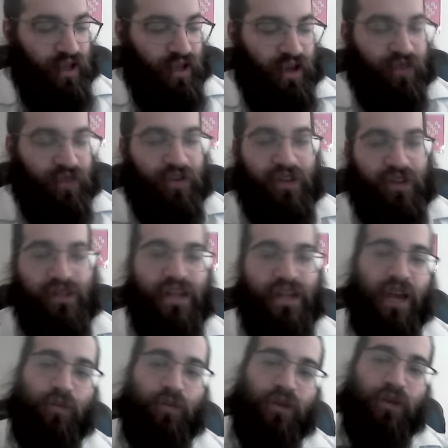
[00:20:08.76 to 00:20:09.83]
If the
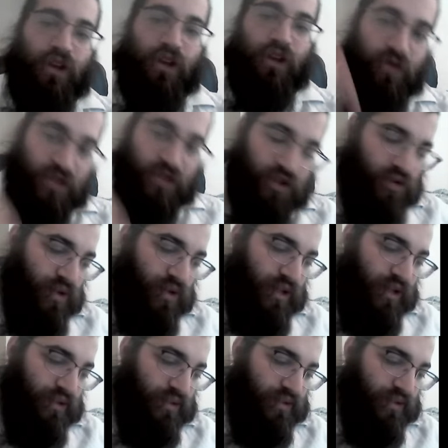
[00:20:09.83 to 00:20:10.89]
state below is
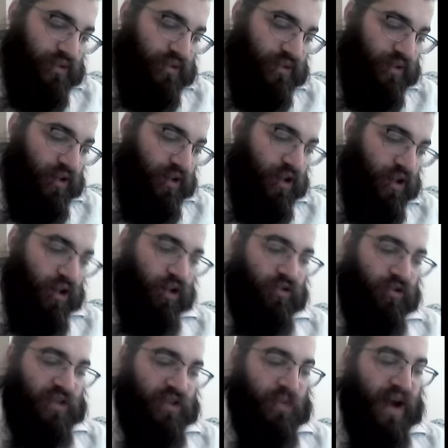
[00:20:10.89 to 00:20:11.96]
joyous,
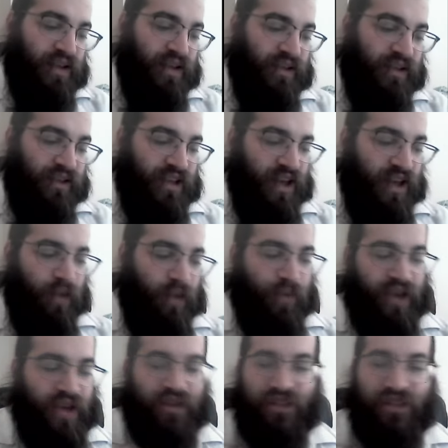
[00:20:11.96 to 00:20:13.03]
correspondingly,
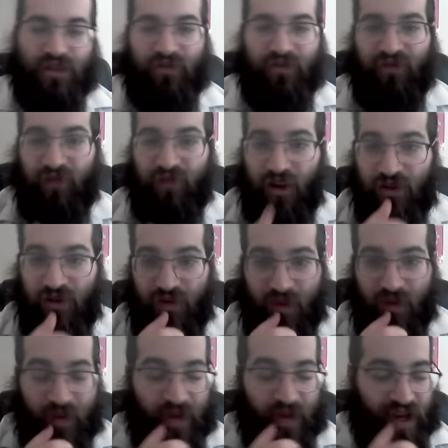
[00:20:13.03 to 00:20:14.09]
abundance flows
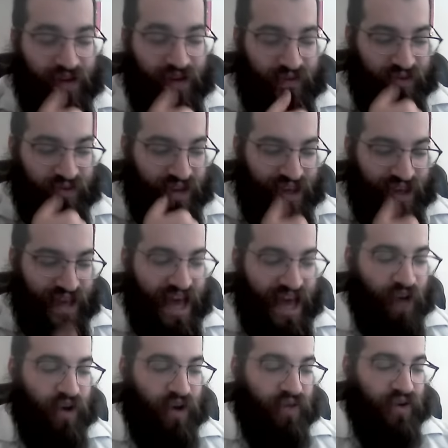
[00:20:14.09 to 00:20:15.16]
from above.
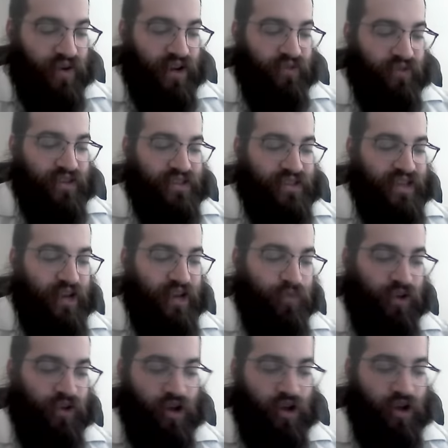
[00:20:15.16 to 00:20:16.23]
However, if the state
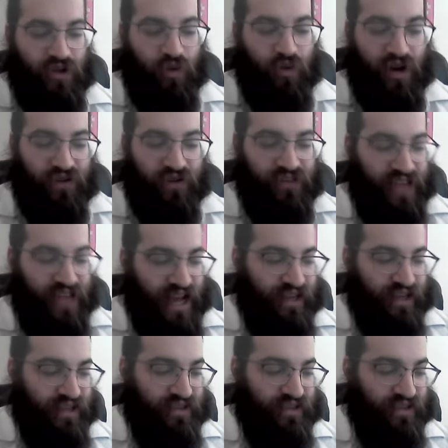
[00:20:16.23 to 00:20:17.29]
below is one of
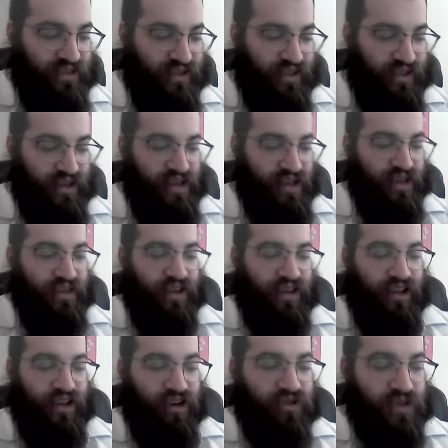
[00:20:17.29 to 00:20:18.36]
sadness, then
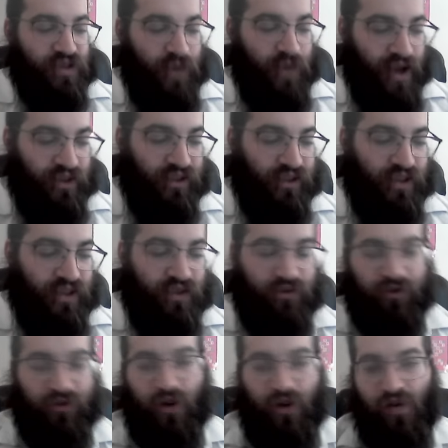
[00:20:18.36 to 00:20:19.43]
correspondingly, the
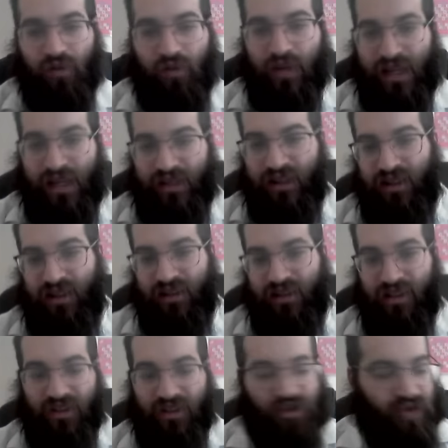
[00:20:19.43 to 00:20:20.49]
flow of blessing is
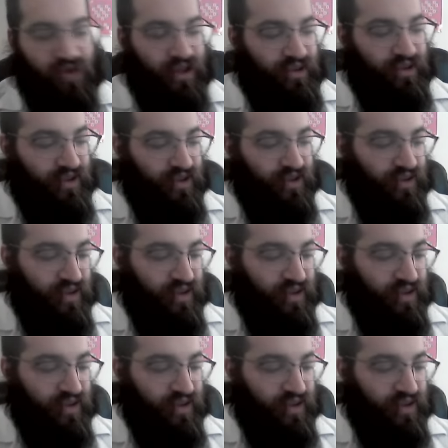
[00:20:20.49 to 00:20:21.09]
constricted.